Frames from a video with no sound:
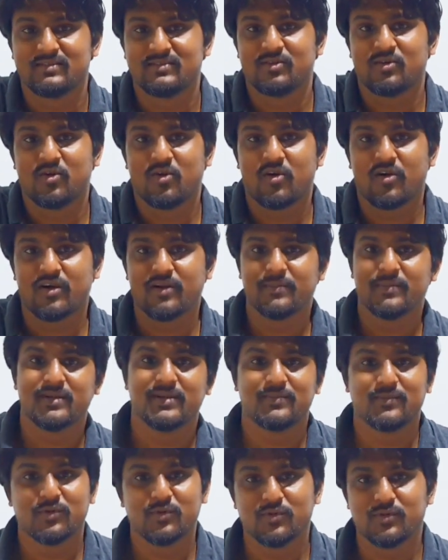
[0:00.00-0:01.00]
horrible
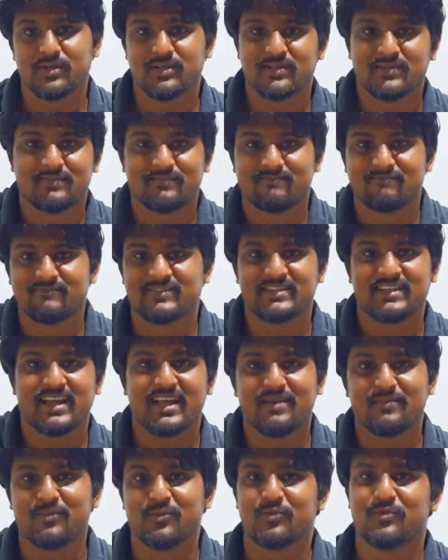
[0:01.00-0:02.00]
mood,
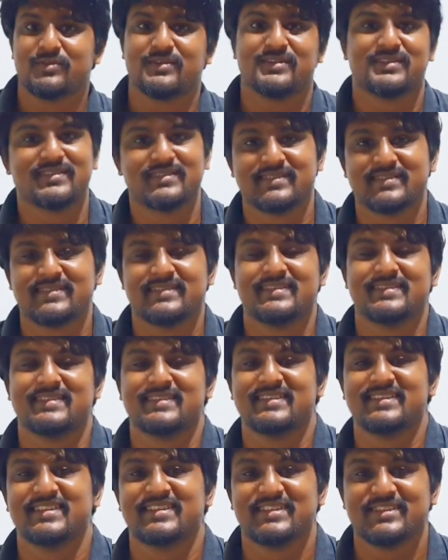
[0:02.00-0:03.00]
sad mood.
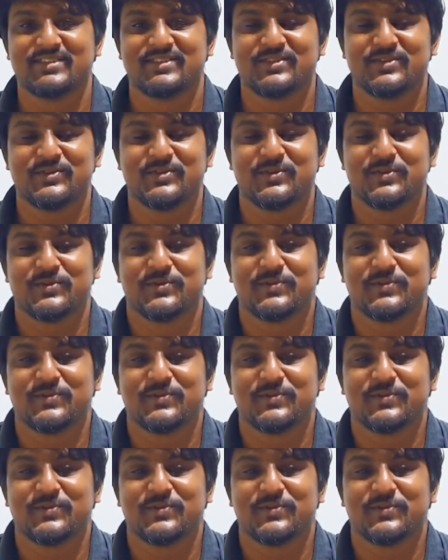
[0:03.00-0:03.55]
So